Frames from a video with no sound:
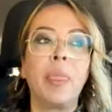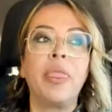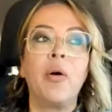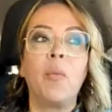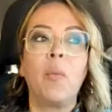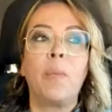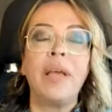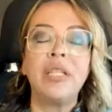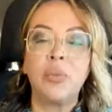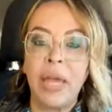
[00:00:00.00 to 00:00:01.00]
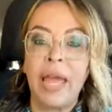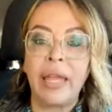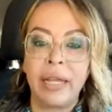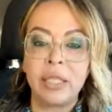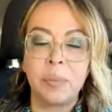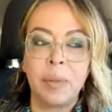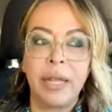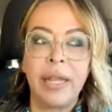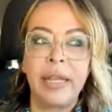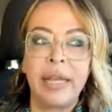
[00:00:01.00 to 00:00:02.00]
the best way I can
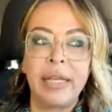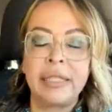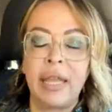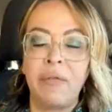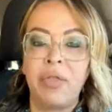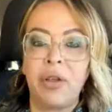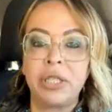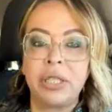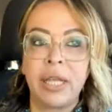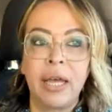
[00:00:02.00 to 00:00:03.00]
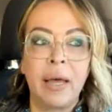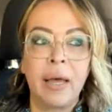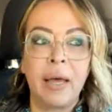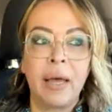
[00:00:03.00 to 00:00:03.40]
explain it is if there's a